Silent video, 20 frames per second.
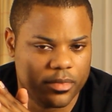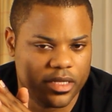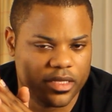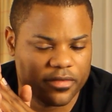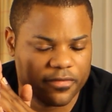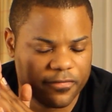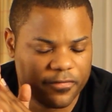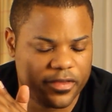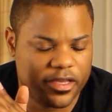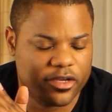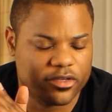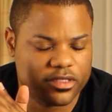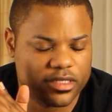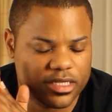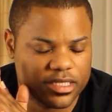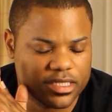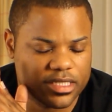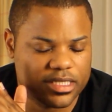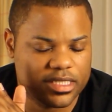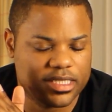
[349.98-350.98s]
It's fierce
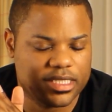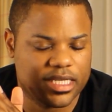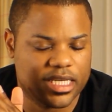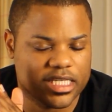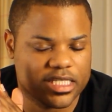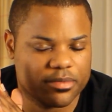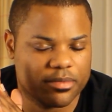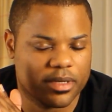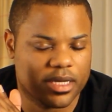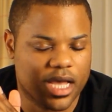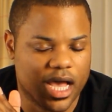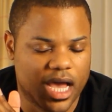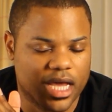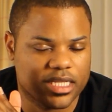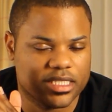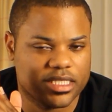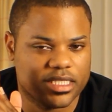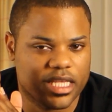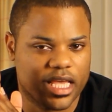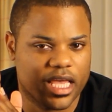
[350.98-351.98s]
and it's intense, but
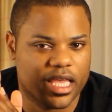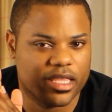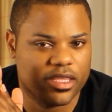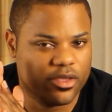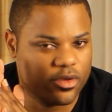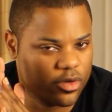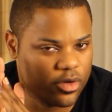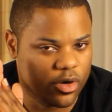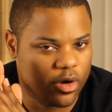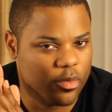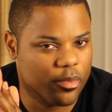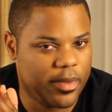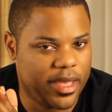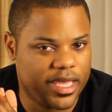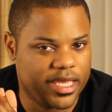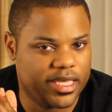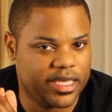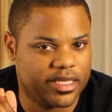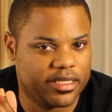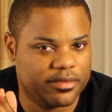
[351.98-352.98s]
God is saying you're going to
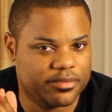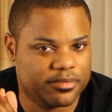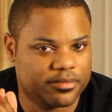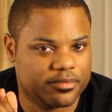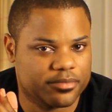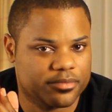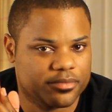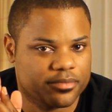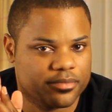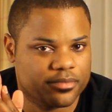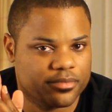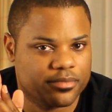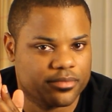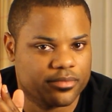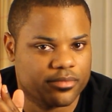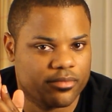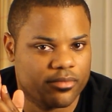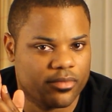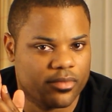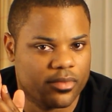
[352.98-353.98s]
make it.
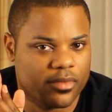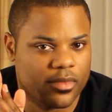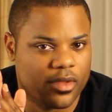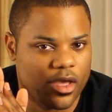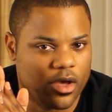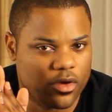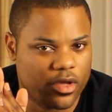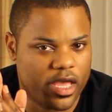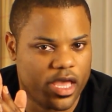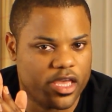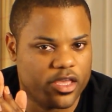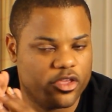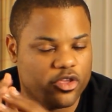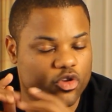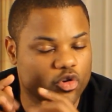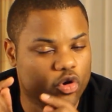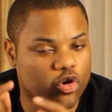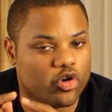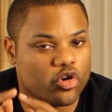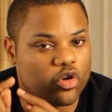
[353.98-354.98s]
Okay?
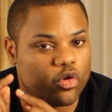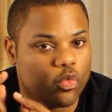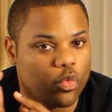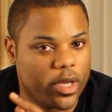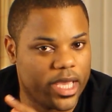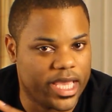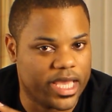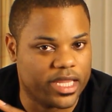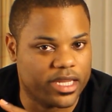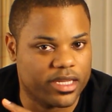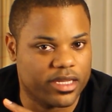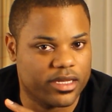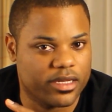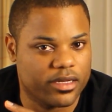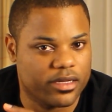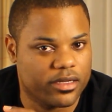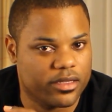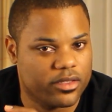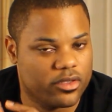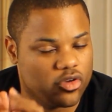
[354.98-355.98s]
You're going to win.
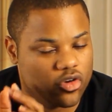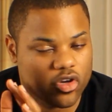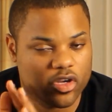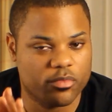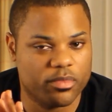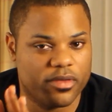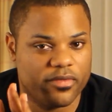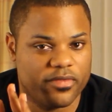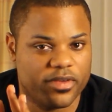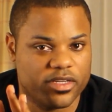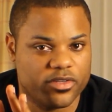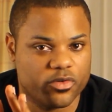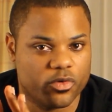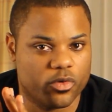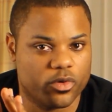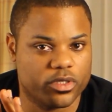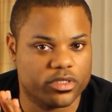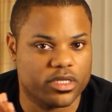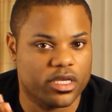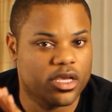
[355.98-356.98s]
You're going to be
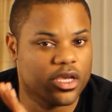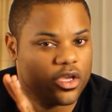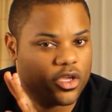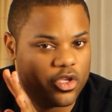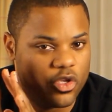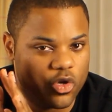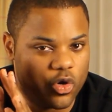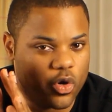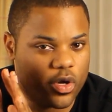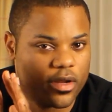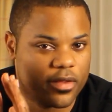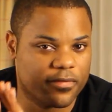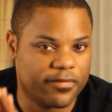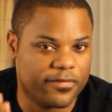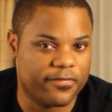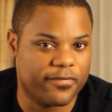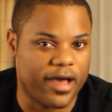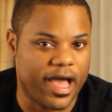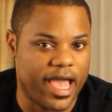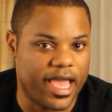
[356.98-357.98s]
victorious. You're in a
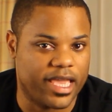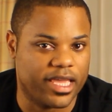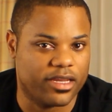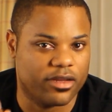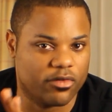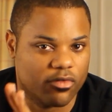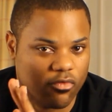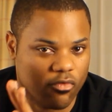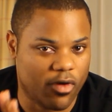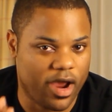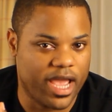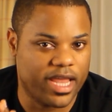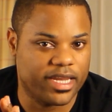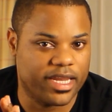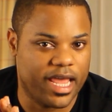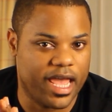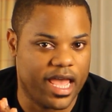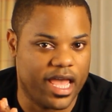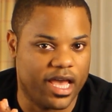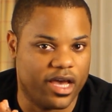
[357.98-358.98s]
fight right
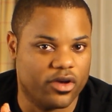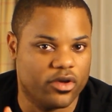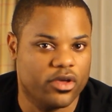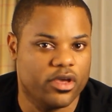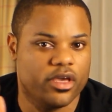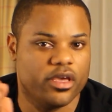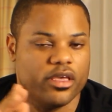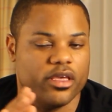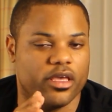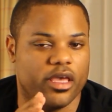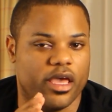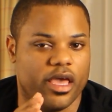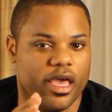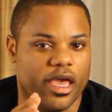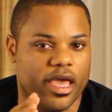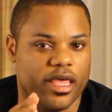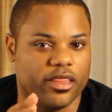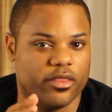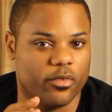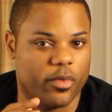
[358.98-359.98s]
now,
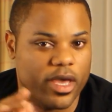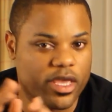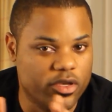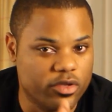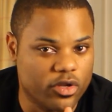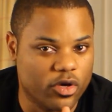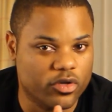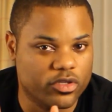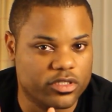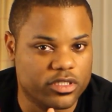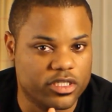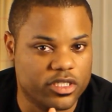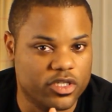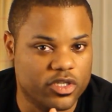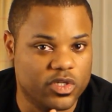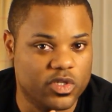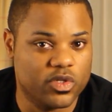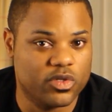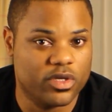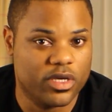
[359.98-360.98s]
and the way you know it's
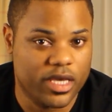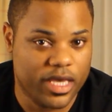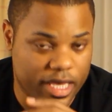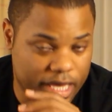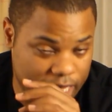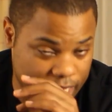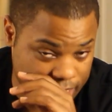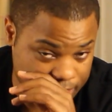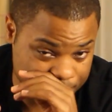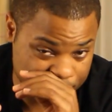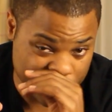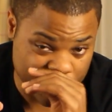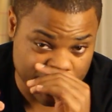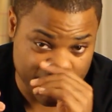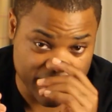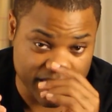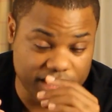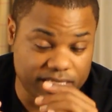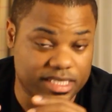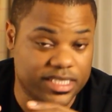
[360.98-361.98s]
you is
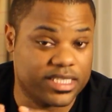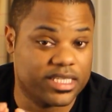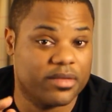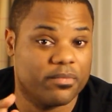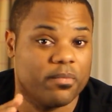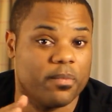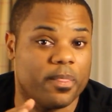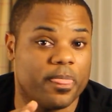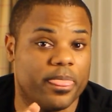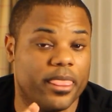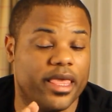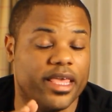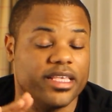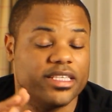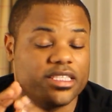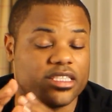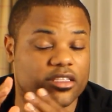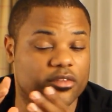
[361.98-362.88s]
because it's